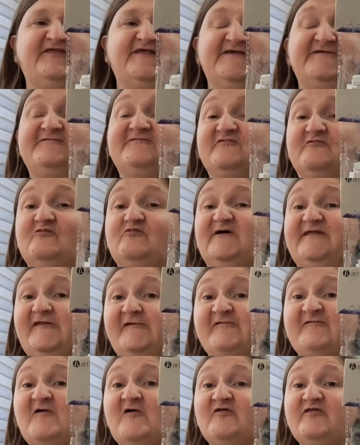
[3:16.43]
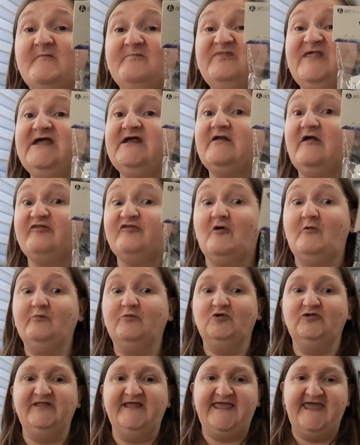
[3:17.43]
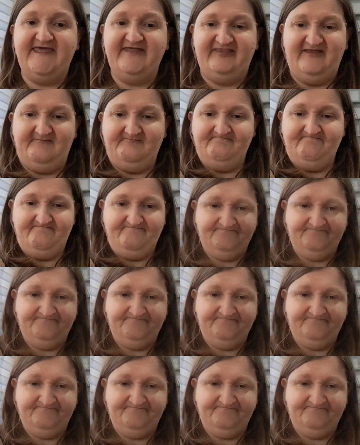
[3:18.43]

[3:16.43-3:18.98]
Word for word: these. So when I saw them there, I thought I'm going to get them.